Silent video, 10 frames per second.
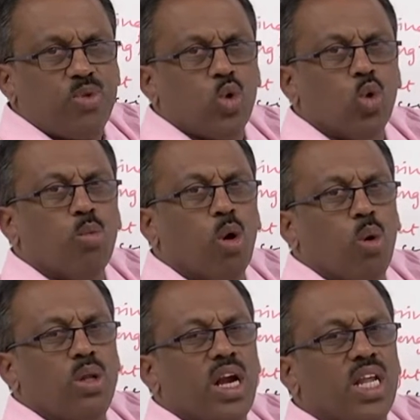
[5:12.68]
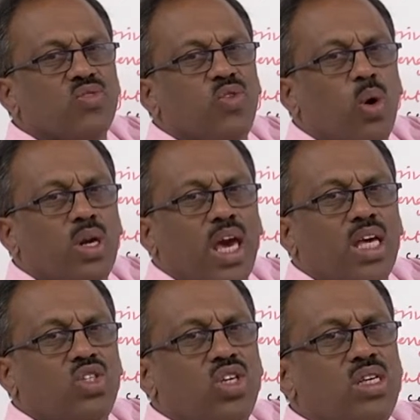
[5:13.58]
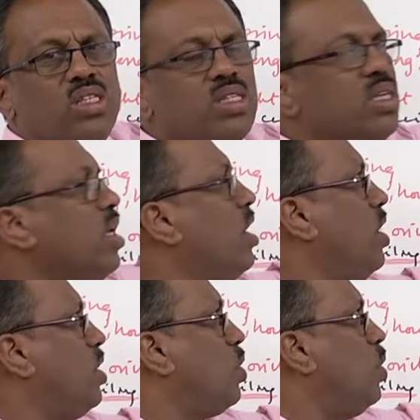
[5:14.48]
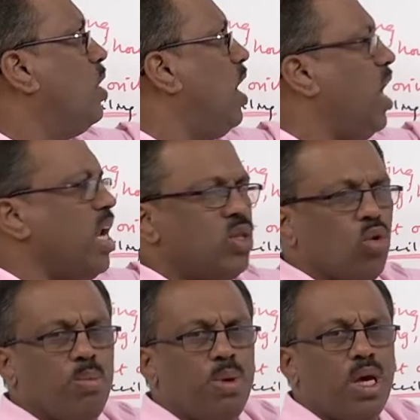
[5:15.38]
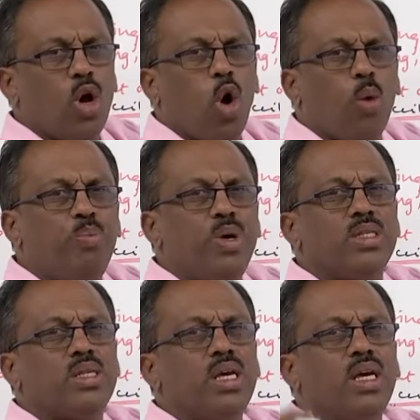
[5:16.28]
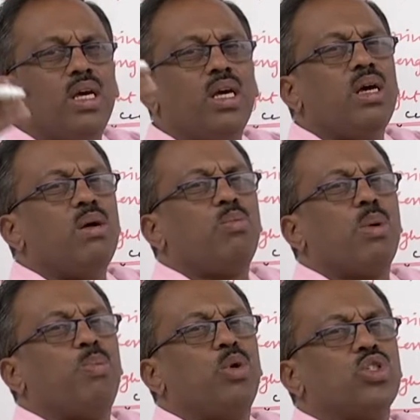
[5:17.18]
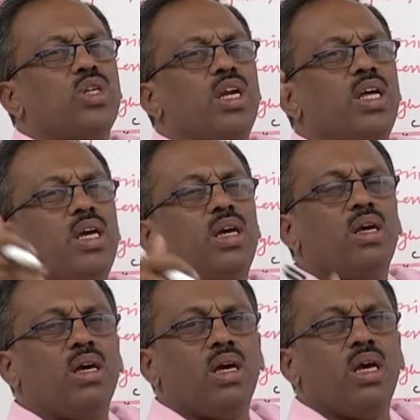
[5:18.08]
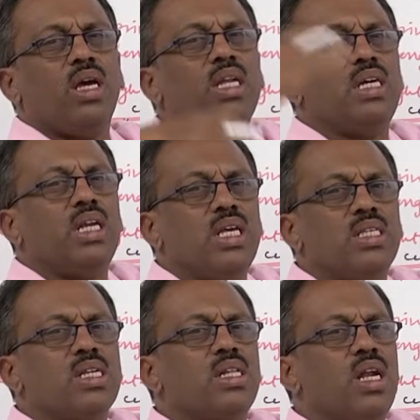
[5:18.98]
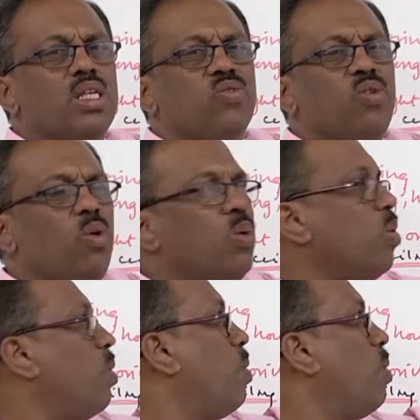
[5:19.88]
2 more, that is 4 kgs, so the length will be obviously proportionally increased, that is 4.